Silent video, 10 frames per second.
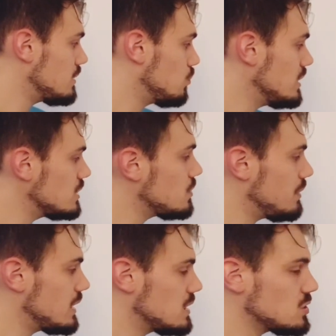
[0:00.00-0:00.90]
need to pay
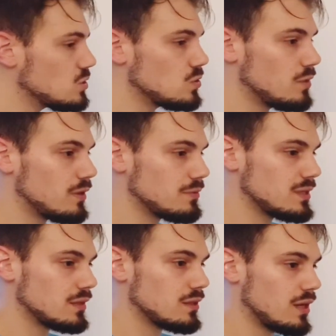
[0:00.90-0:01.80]
attention to the verbs
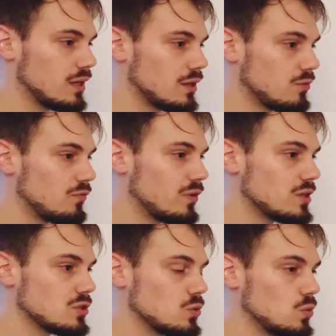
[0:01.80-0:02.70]
that
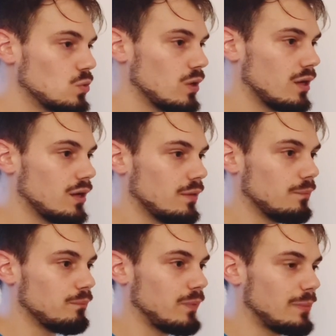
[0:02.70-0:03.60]
refer to,
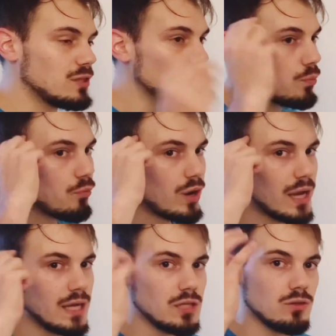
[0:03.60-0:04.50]
your
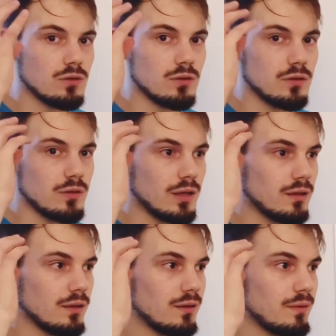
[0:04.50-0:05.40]
brain, your
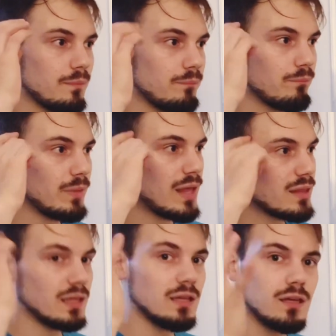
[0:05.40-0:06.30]

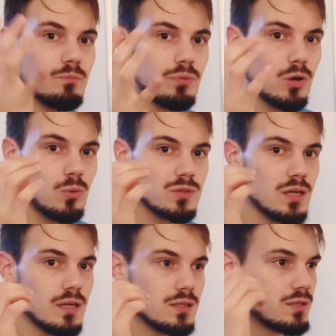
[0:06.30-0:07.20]
thinking
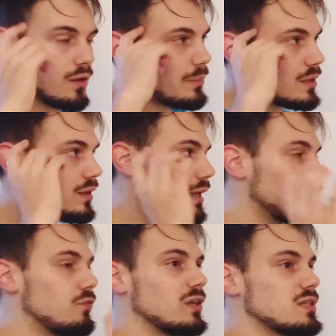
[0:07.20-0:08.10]
process, like,
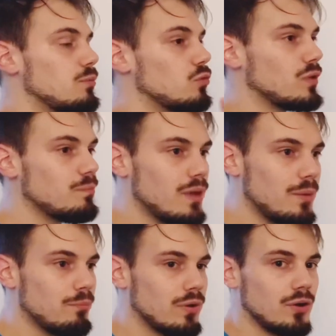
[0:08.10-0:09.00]
for example,
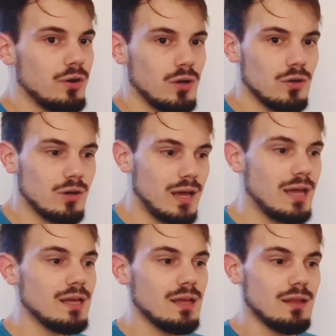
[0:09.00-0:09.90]
remember,
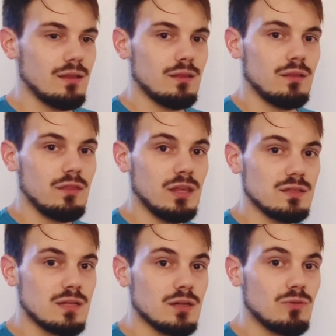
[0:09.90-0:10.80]
okay?
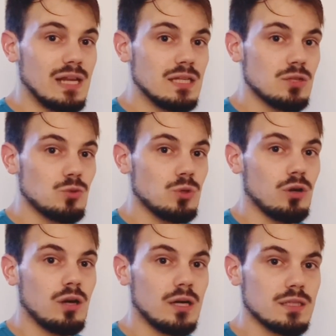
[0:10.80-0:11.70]
Things that related to your
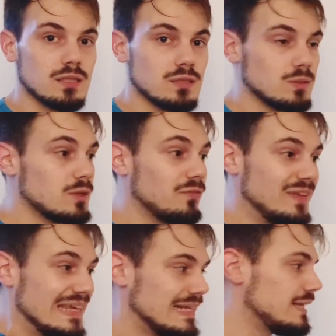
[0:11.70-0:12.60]
heart, to your
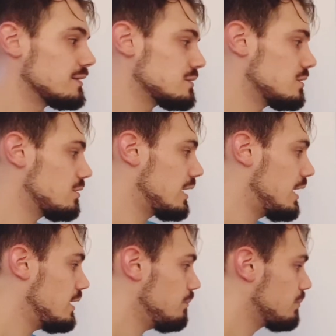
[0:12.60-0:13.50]
feelings,
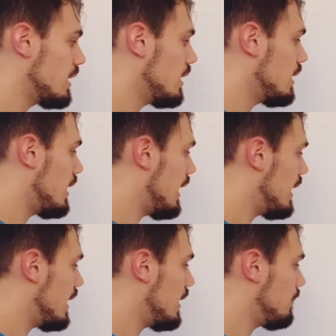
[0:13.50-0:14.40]
okay?
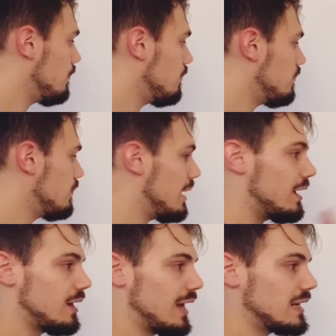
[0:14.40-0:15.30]

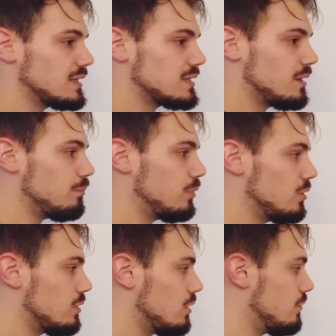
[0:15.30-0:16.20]
An
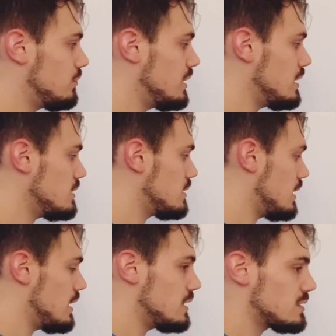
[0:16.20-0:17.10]
example of this
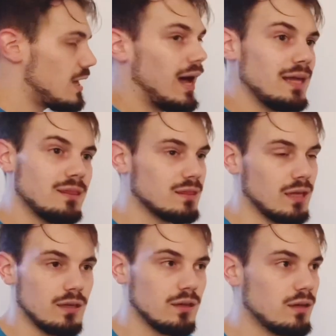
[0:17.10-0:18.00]
is, I
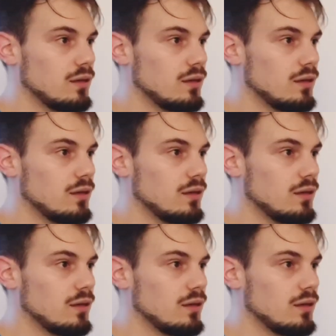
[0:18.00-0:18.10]
think,